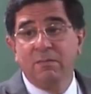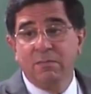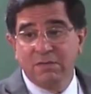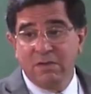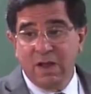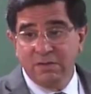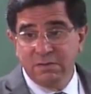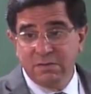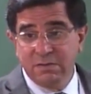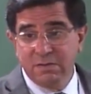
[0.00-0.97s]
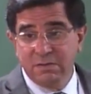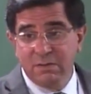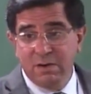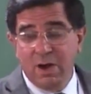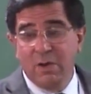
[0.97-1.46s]
much larger.
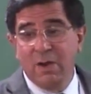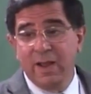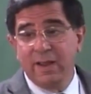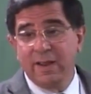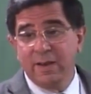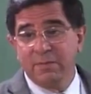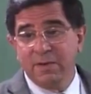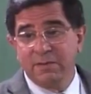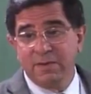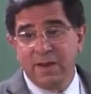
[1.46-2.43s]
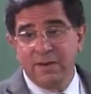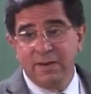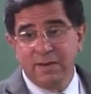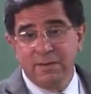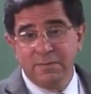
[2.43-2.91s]
How high? Anybody has an
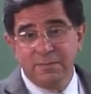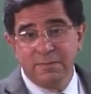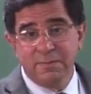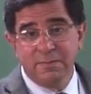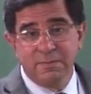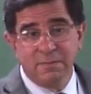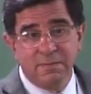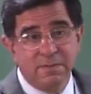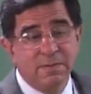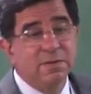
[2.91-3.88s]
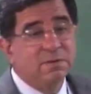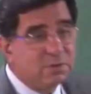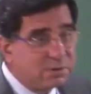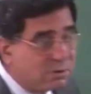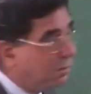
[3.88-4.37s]
idea?
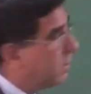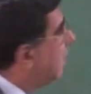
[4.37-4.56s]
So it could